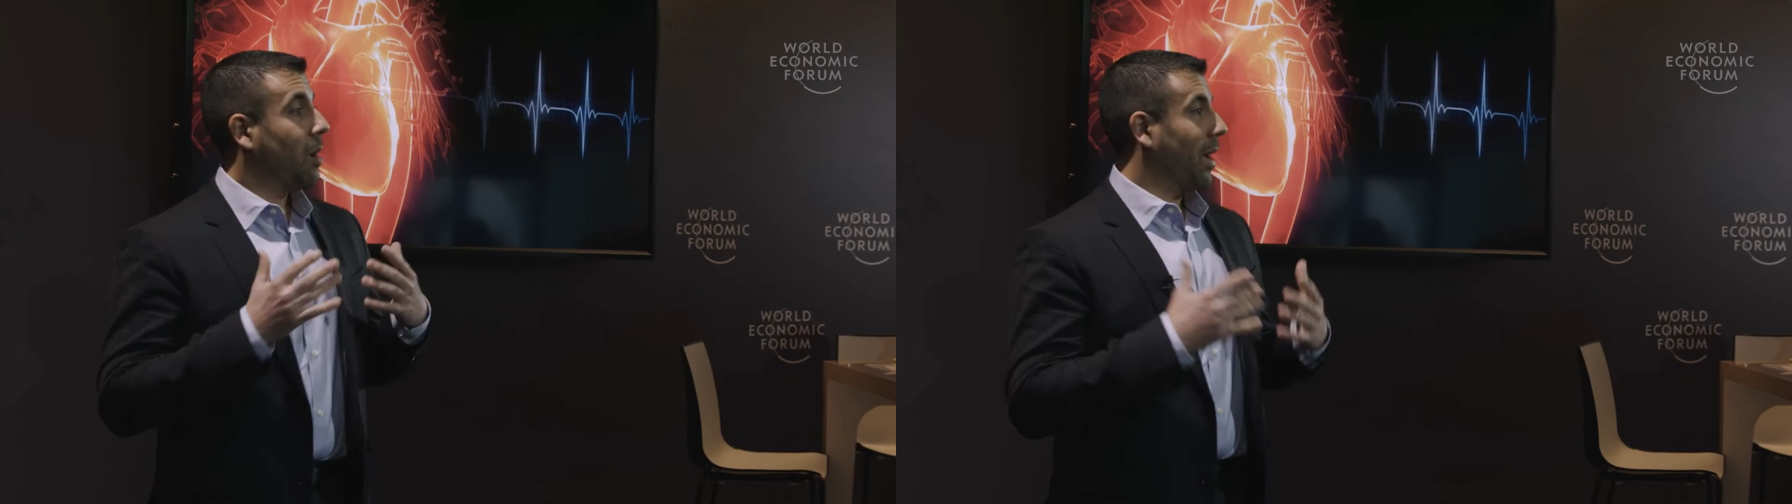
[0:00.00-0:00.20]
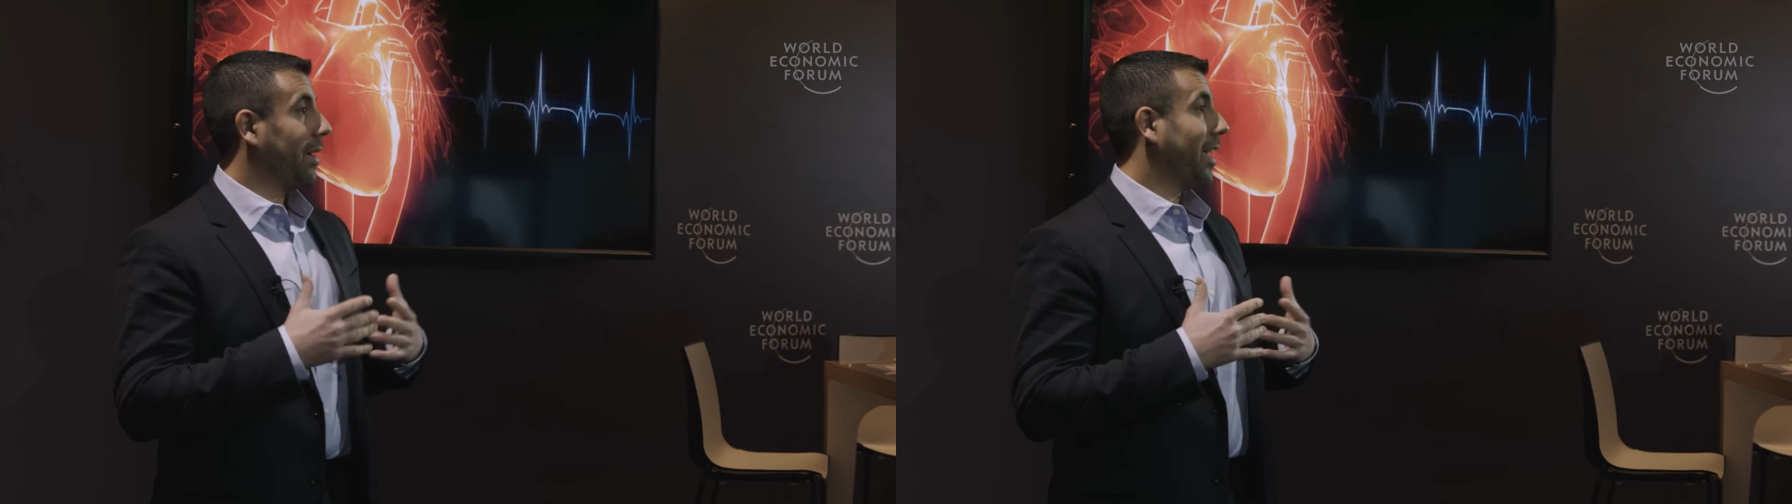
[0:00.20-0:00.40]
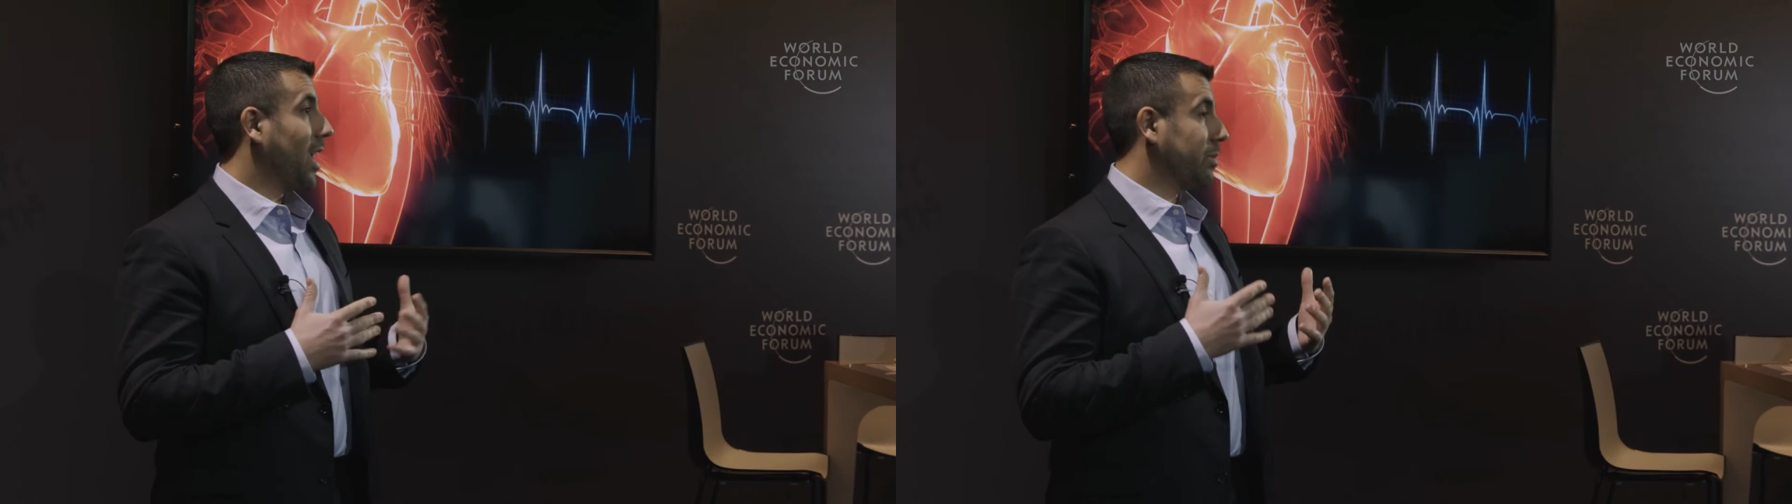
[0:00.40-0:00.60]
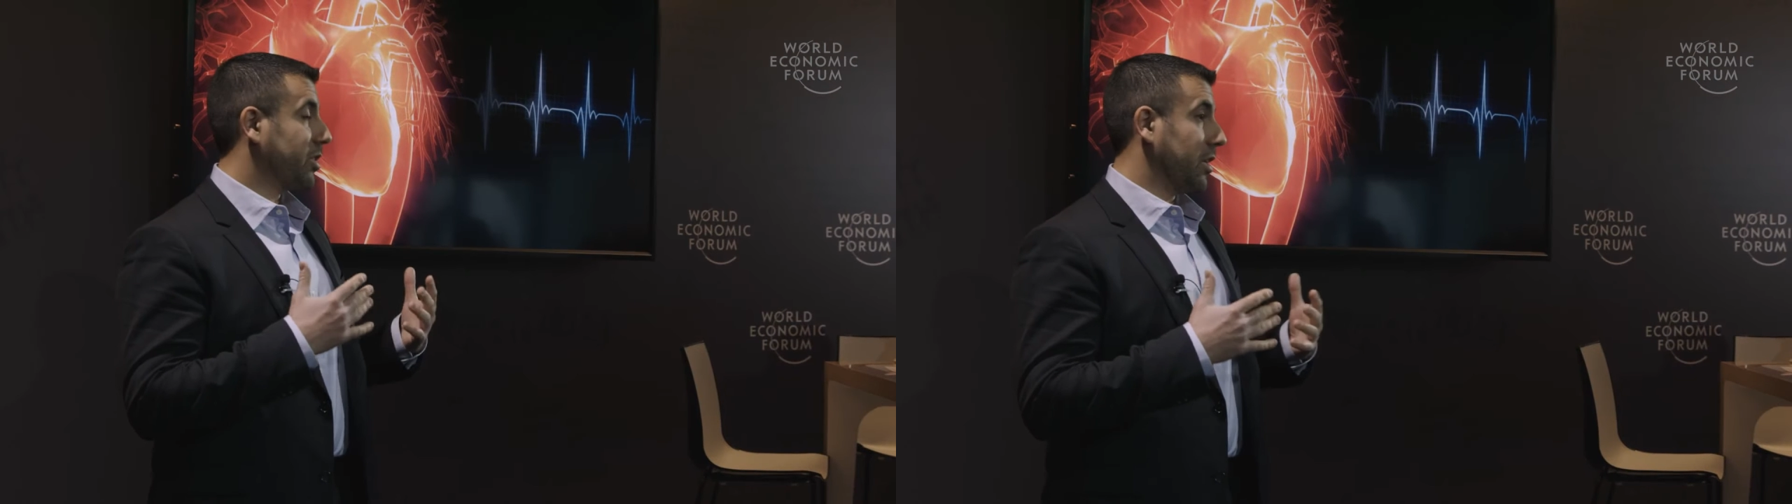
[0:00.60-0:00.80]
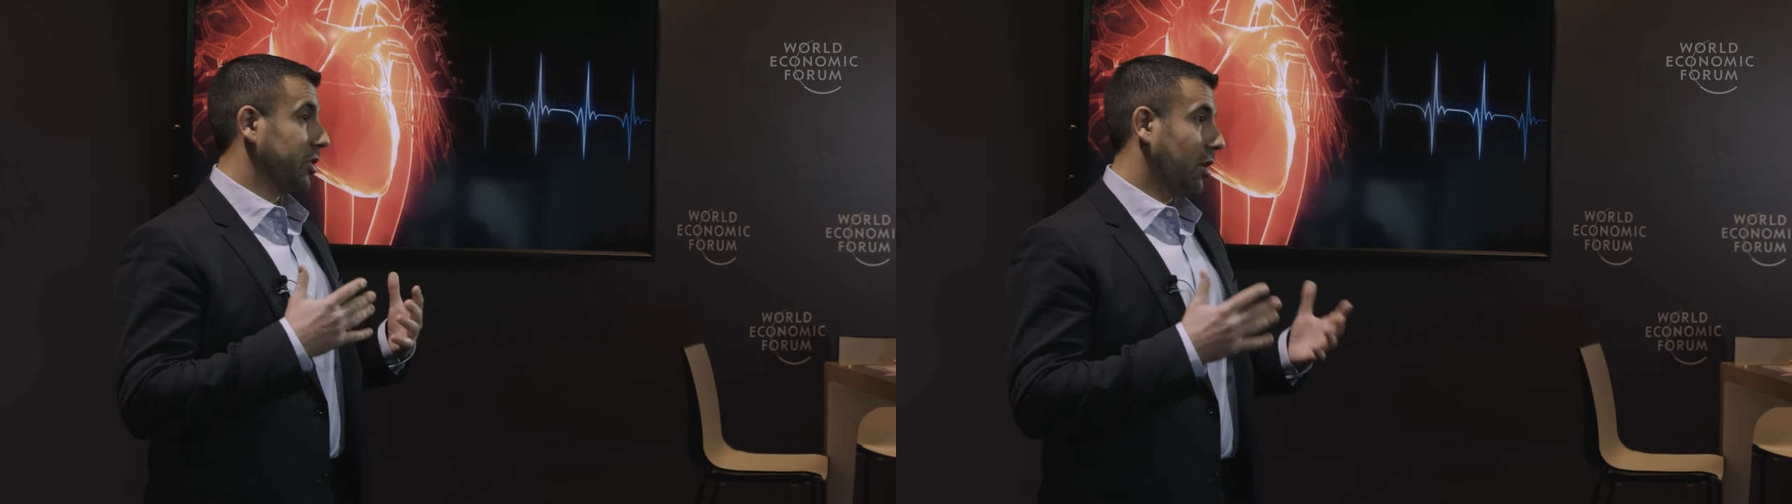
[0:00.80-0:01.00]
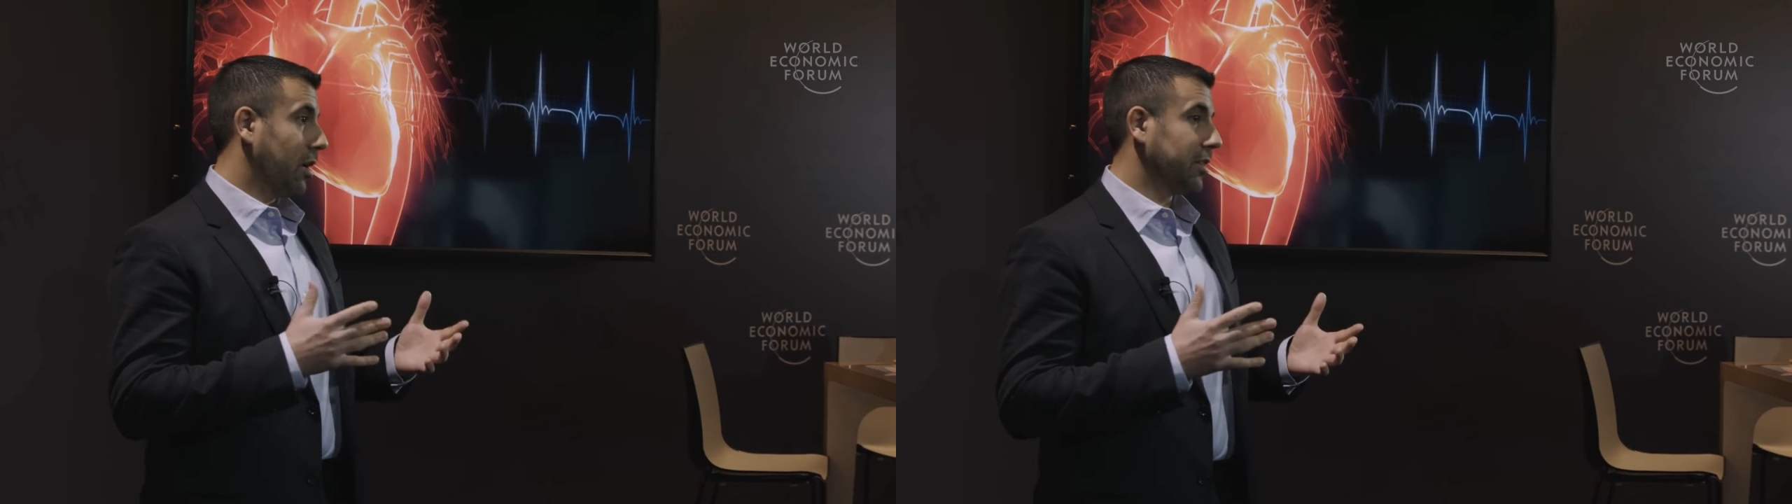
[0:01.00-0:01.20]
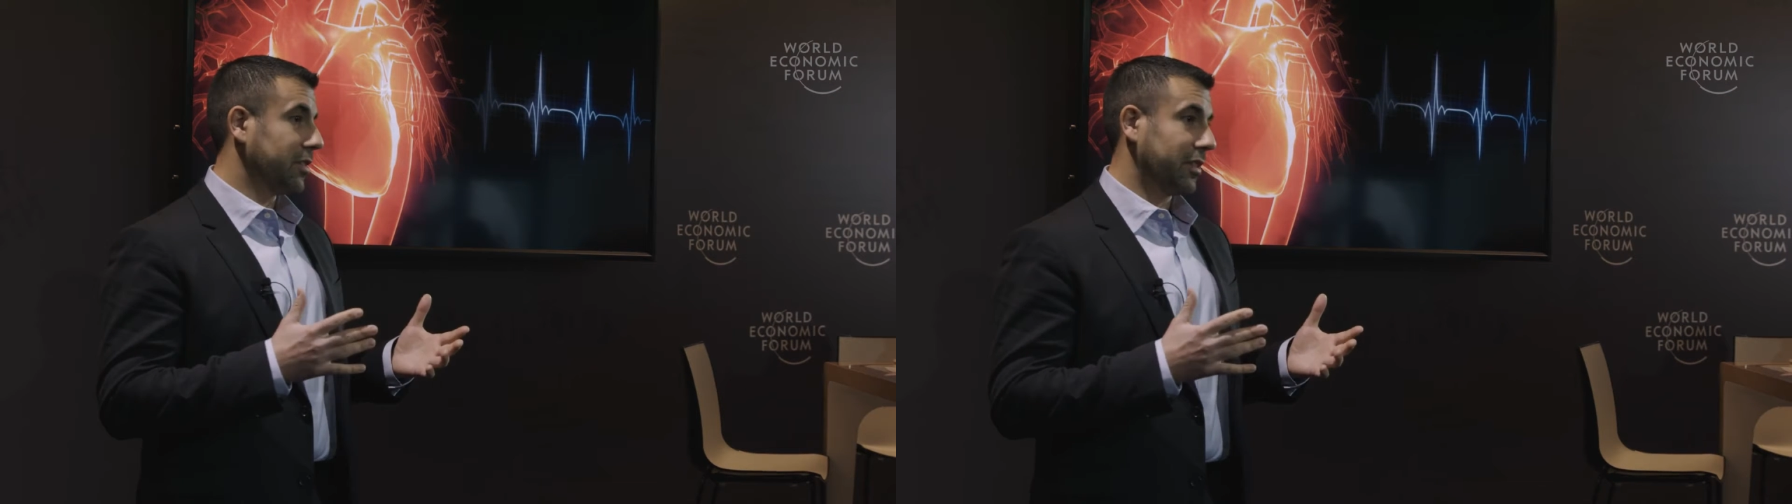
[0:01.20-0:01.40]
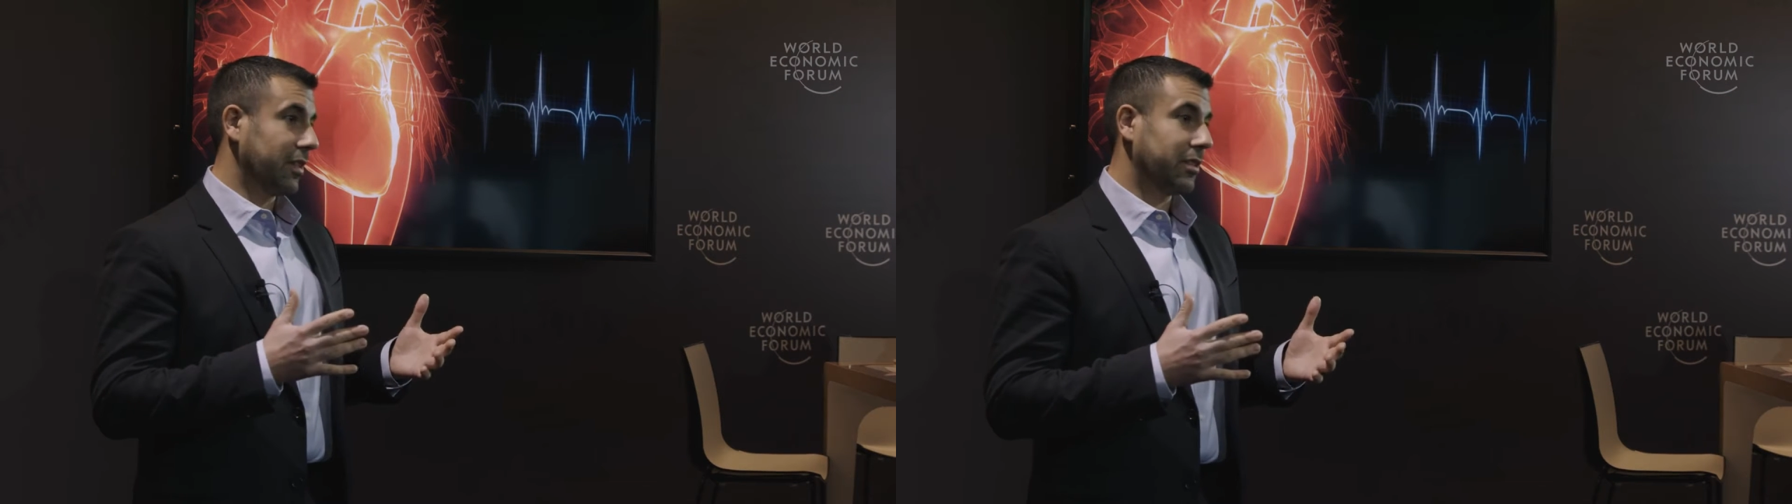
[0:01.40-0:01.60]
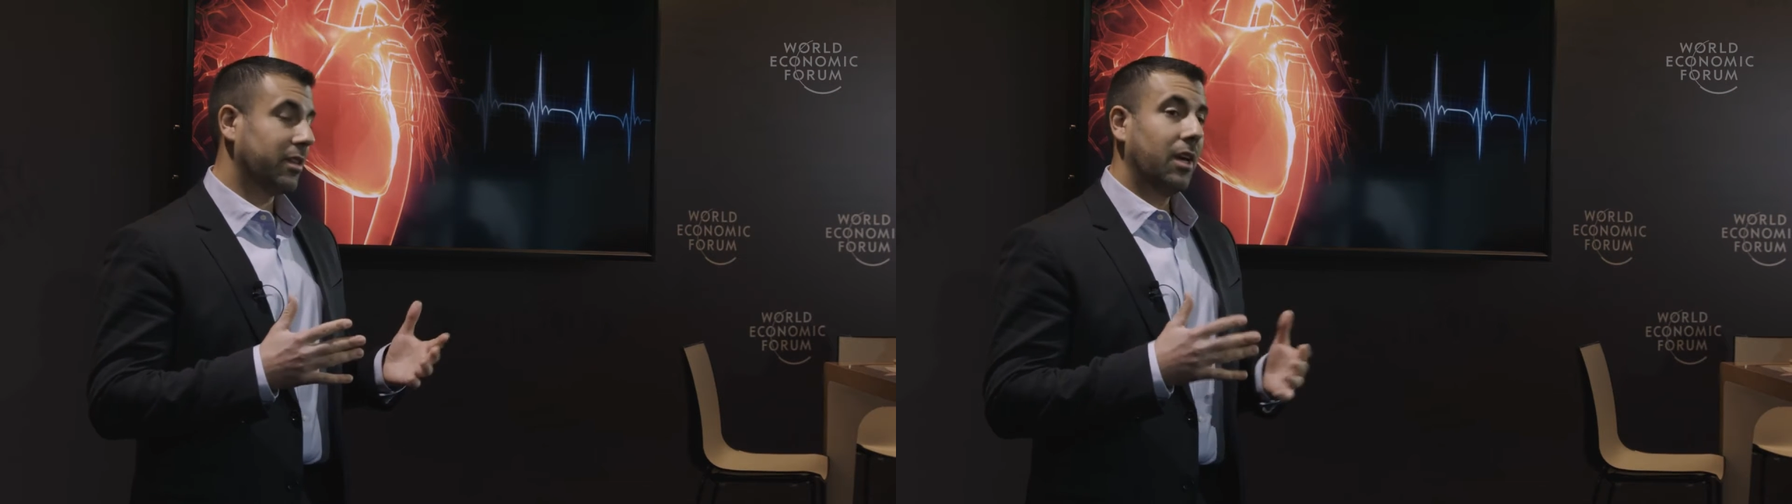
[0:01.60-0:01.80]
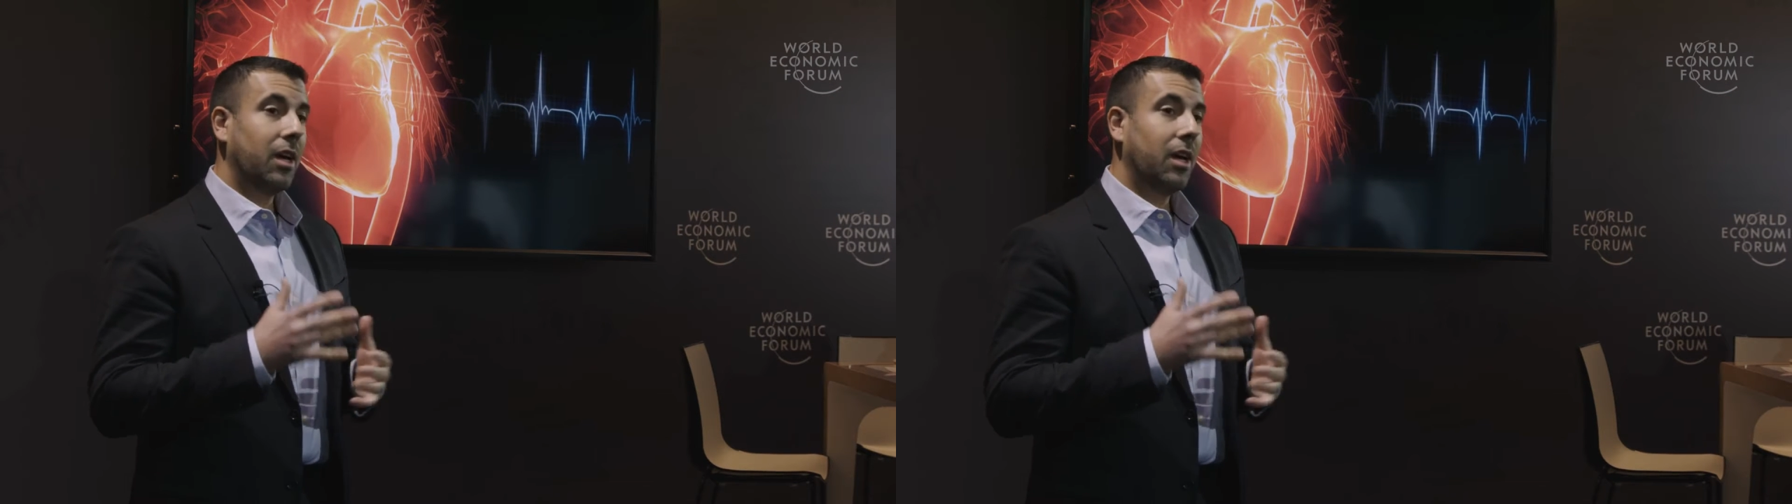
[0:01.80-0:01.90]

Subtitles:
My lab studies heart disease,